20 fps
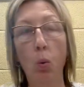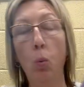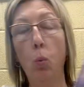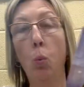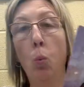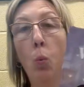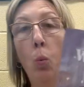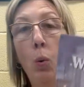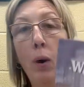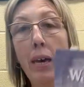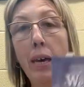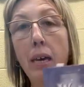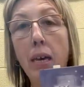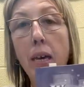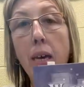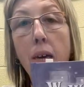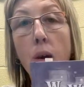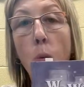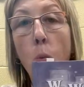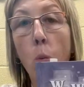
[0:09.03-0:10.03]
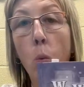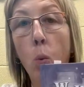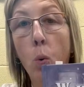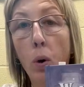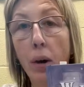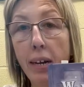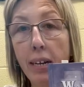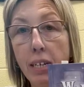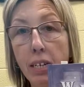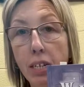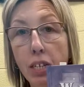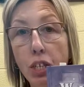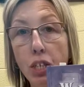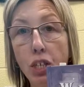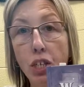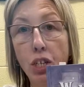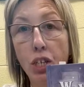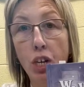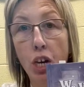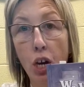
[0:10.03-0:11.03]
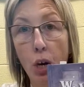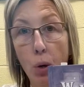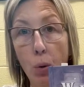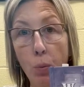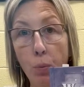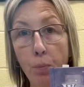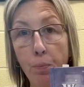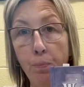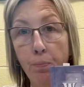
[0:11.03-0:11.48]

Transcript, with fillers: We Want Snow.